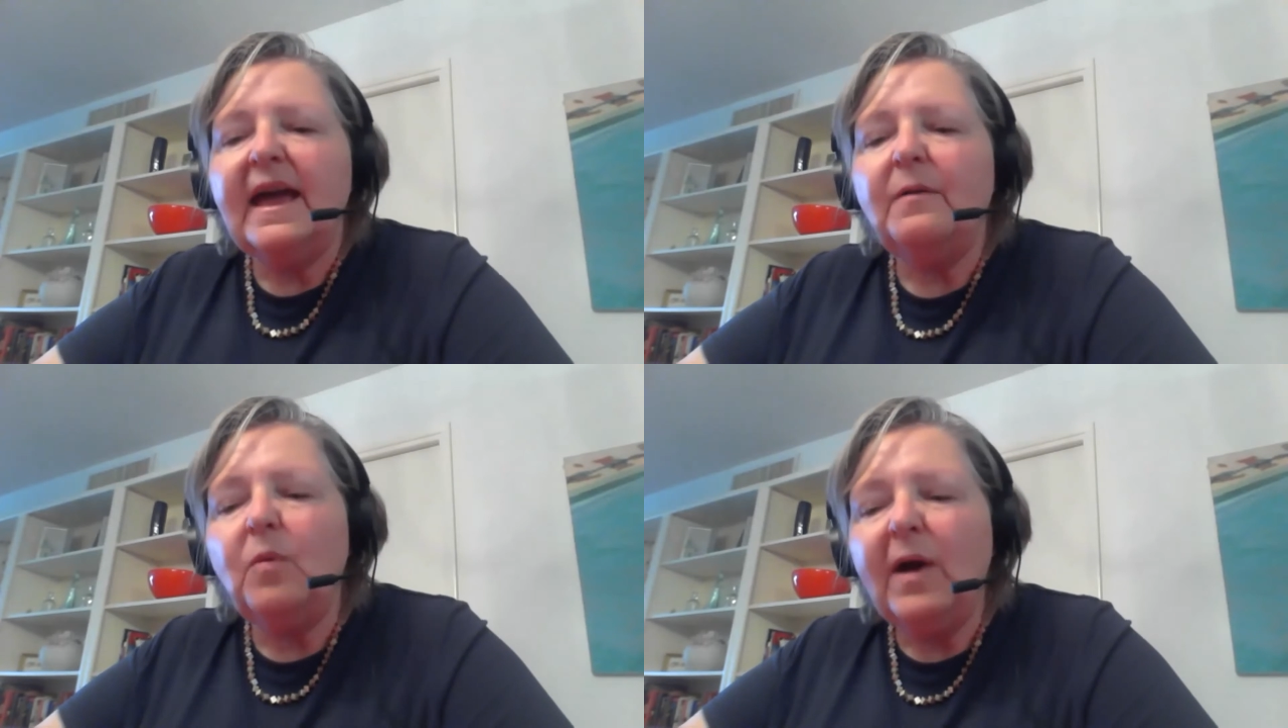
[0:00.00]

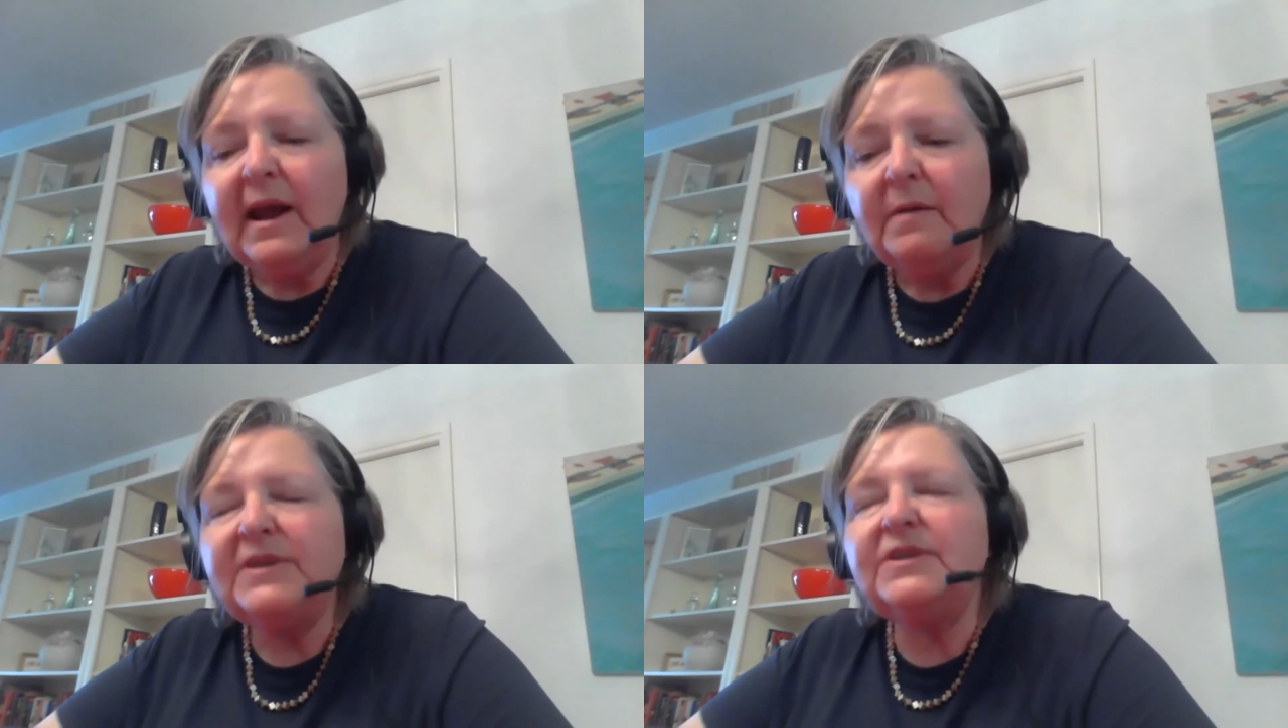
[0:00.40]
When
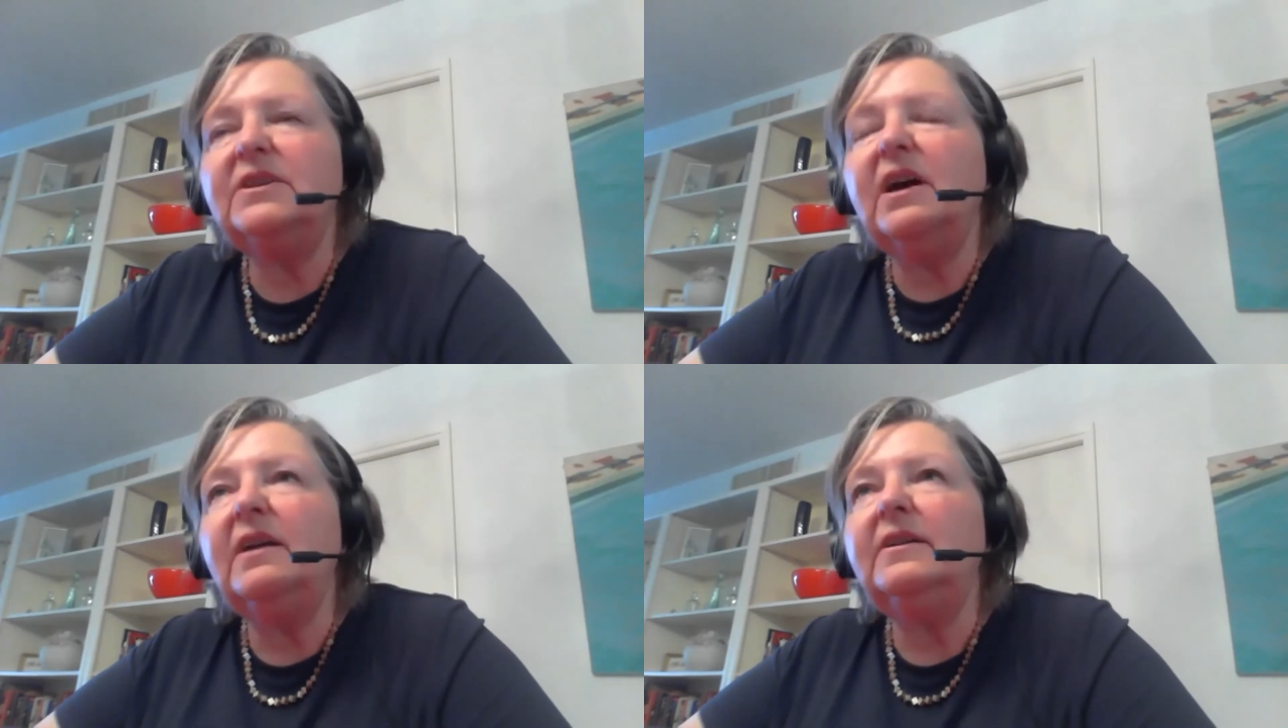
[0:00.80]
I was
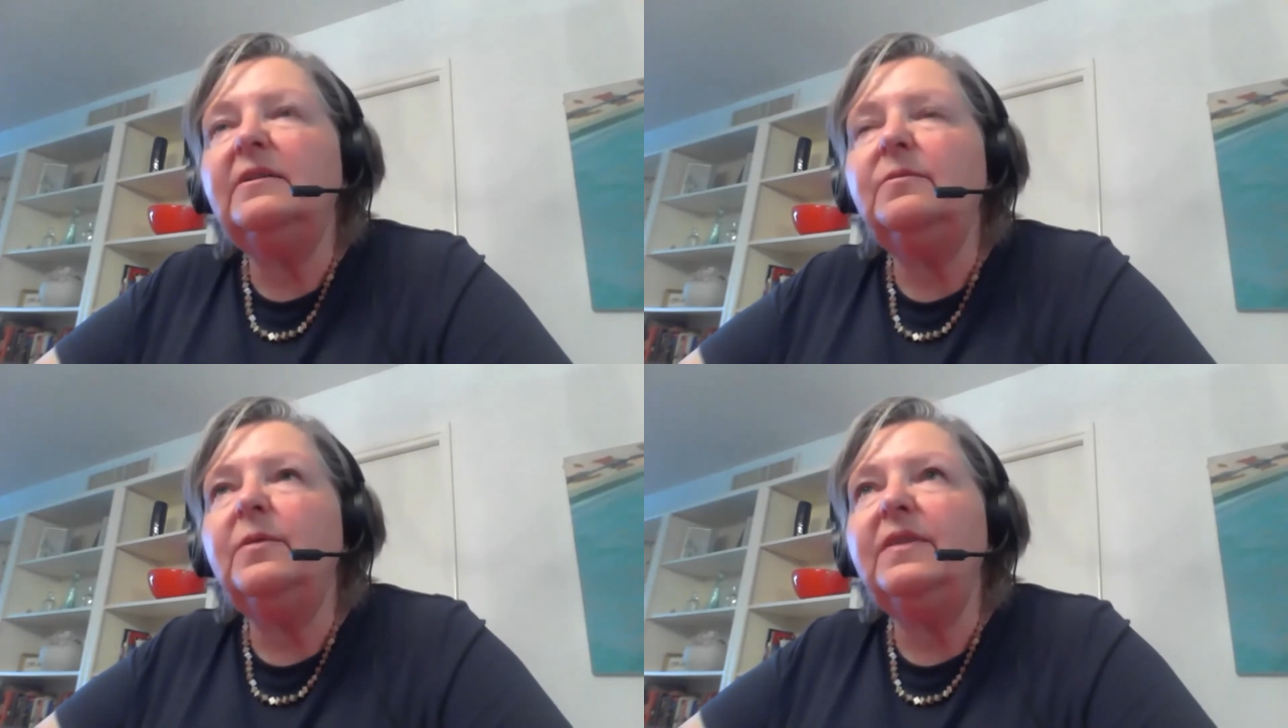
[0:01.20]

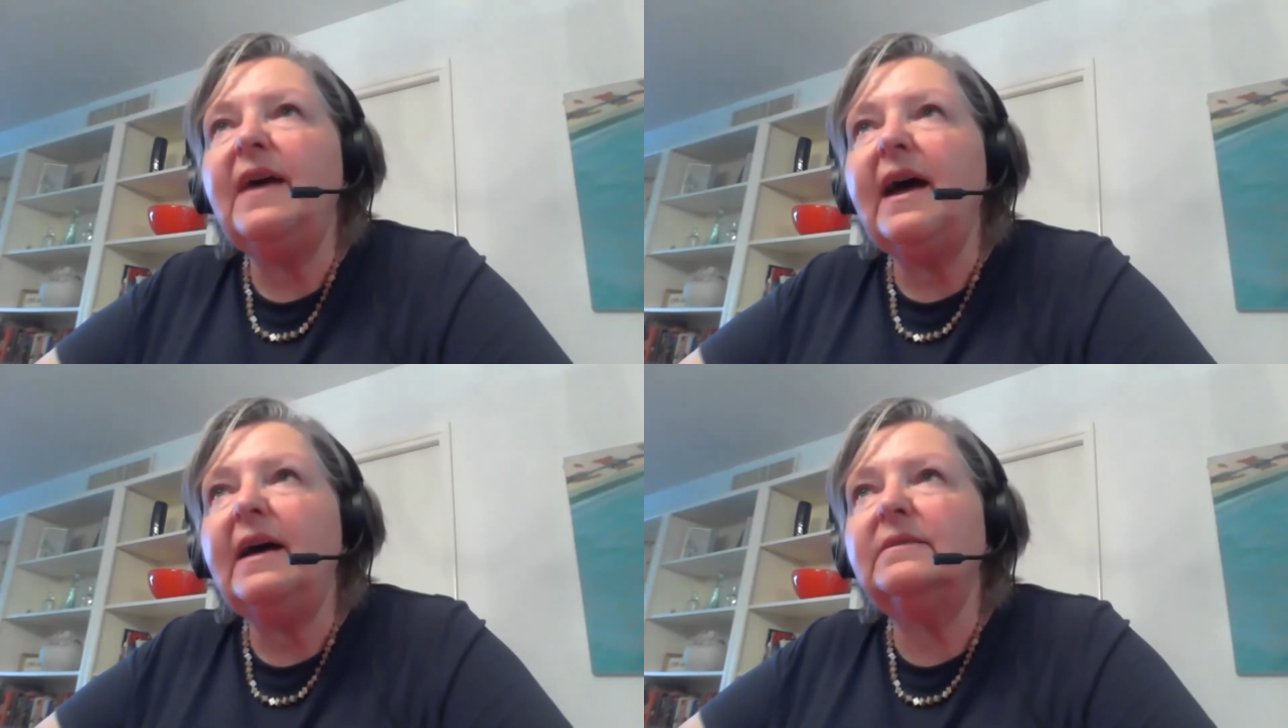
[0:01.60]
done with
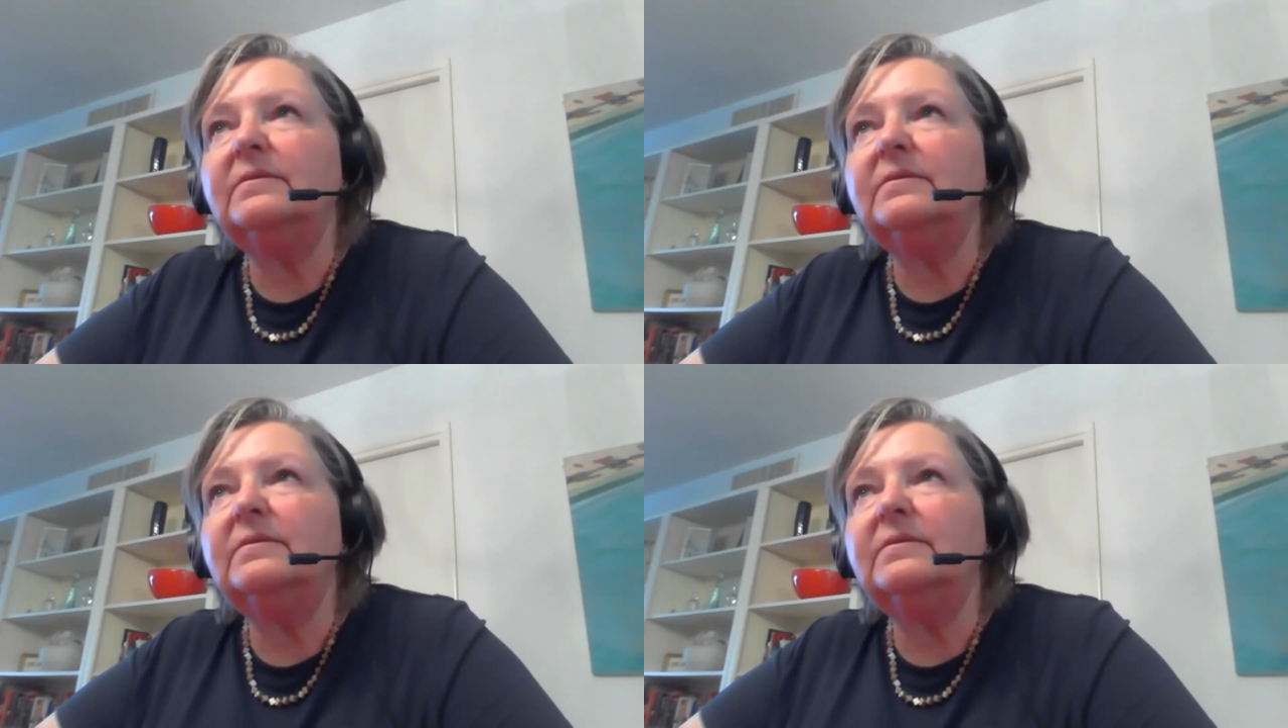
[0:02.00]
that